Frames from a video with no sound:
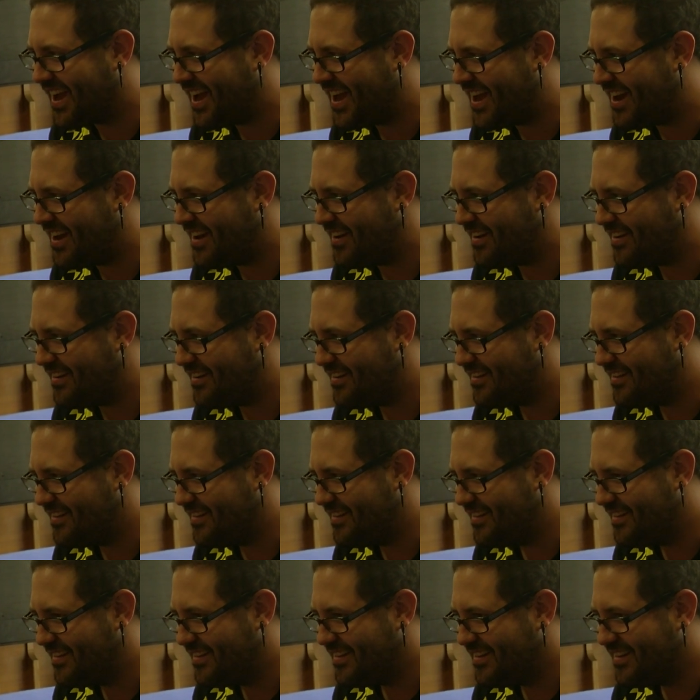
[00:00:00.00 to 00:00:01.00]
environment
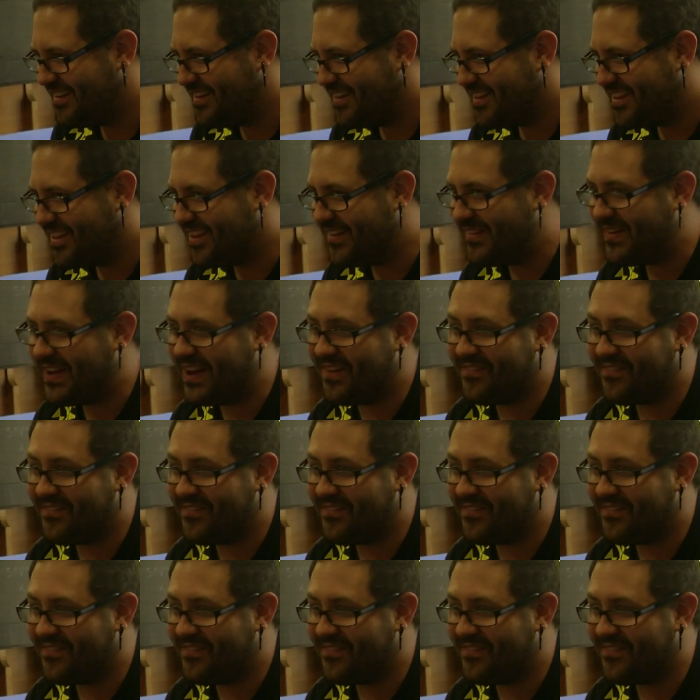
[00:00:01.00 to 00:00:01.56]
and